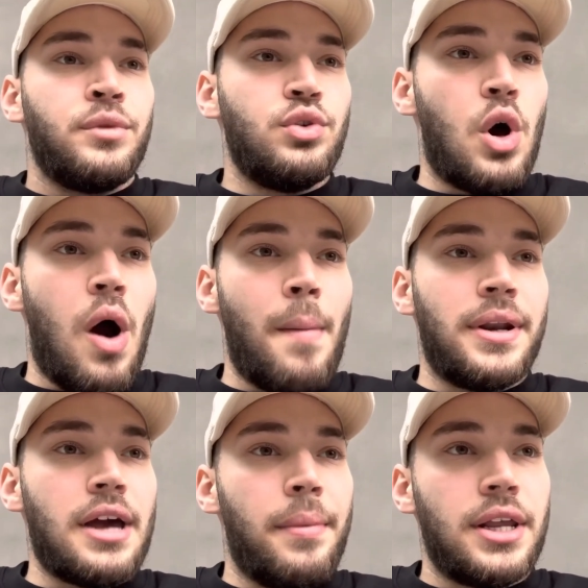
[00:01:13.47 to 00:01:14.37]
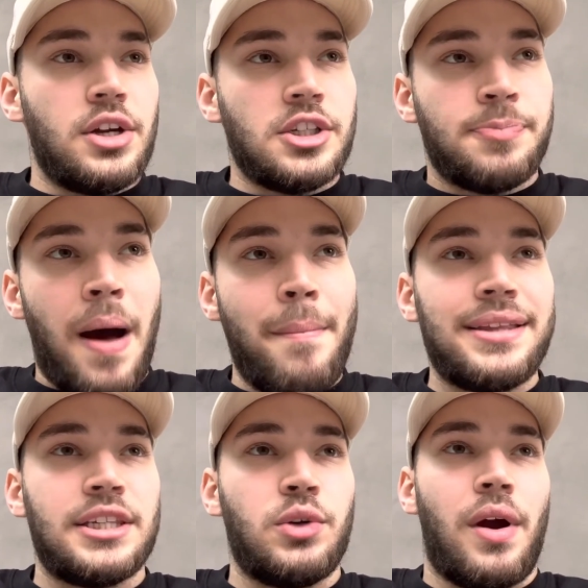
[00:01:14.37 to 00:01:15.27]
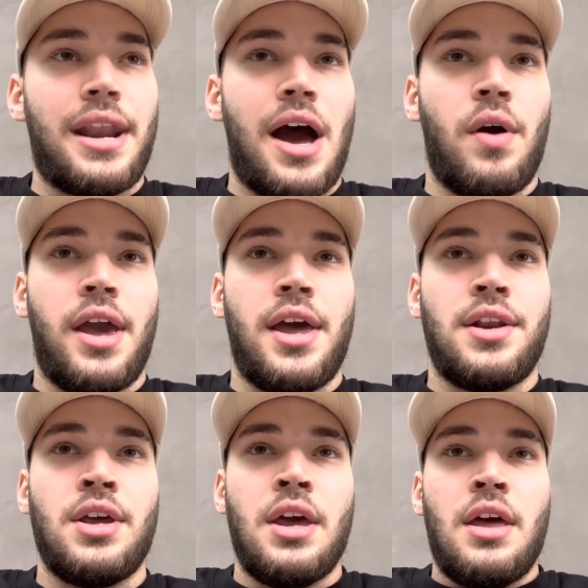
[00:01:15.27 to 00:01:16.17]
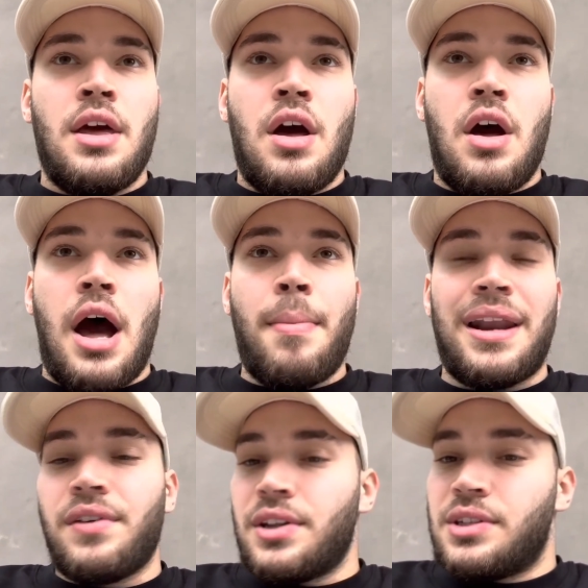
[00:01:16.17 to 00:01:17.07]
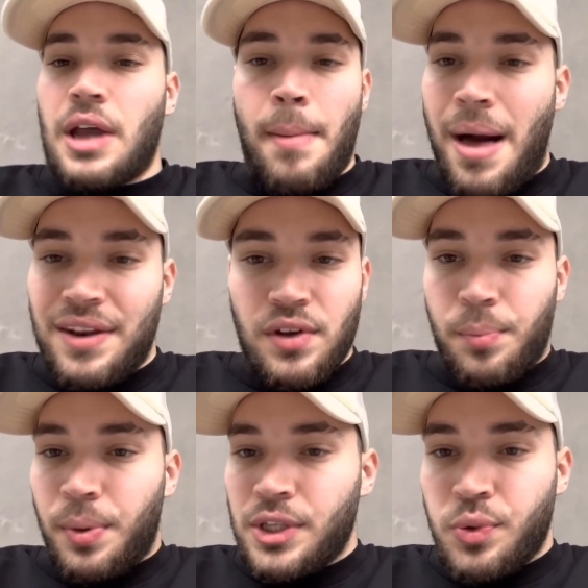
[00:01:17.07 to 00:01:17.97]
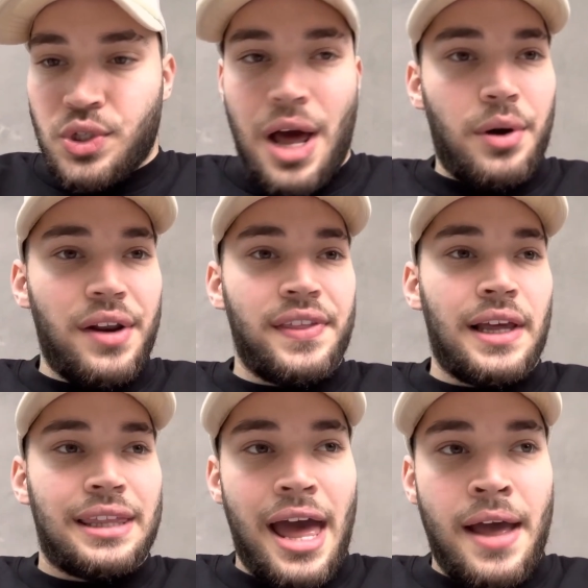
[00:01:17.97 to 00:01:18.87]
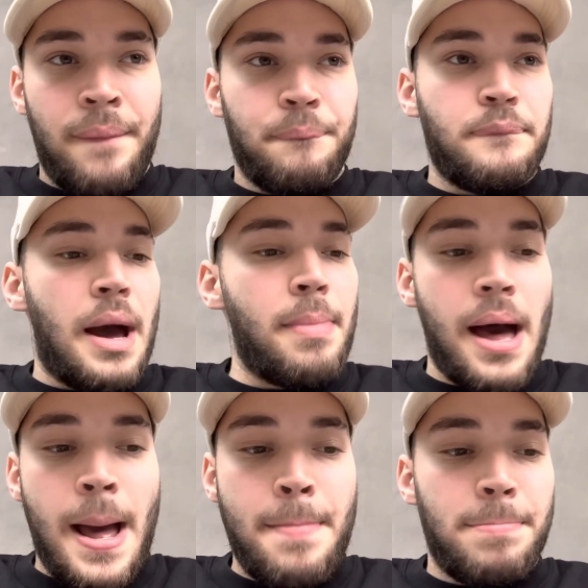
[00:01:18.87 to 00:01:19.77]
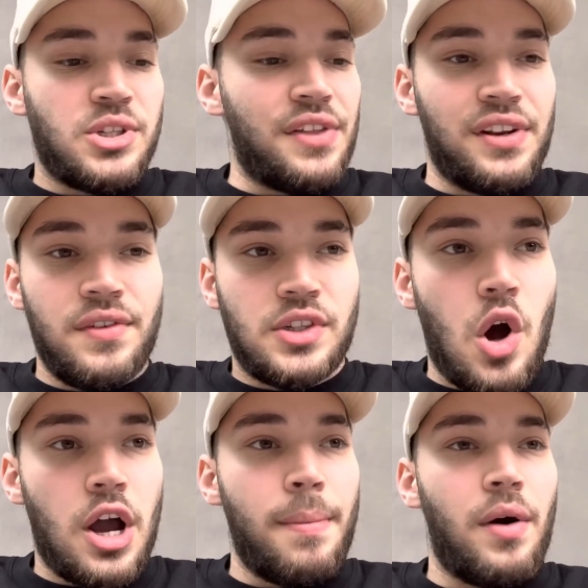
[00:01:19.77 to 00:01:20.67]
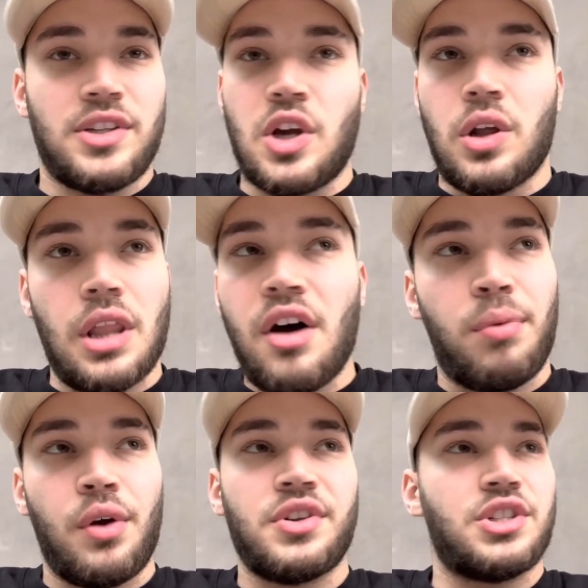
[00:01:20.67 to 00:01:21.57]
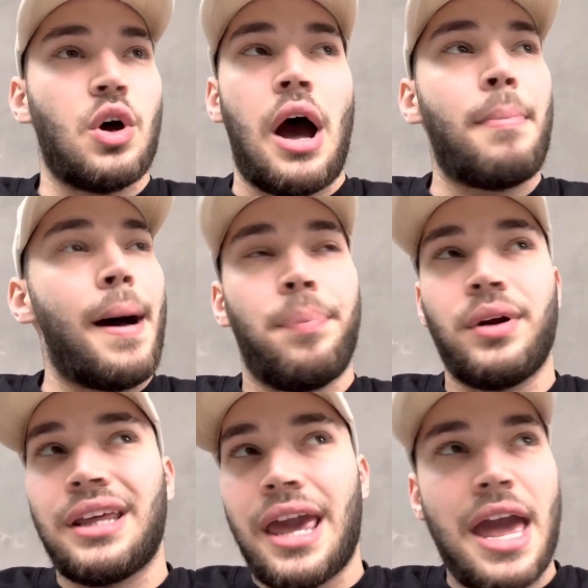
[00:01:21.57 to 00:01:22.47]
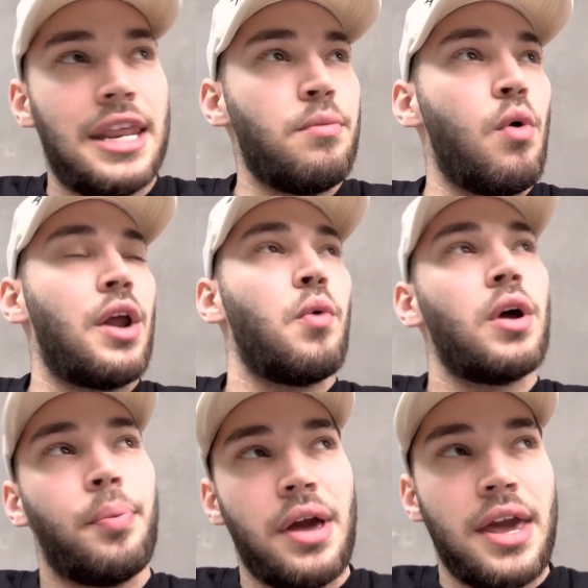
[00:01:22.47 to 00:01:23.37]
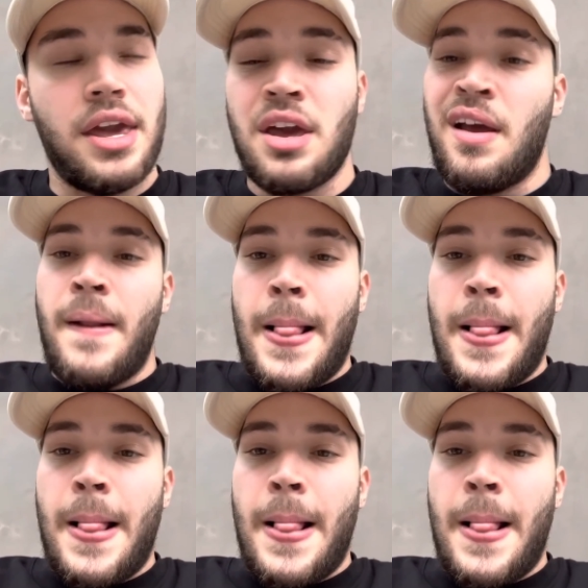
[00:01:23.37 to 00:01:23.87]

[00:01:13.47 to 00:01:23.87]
in a good spot mentally right now, and I'm not even gonna bring Twitch down or anything like that. I'm not, there's nothing to even talk about. It's all love, bro. I'm not putting hate anymore. I don't want to put hate.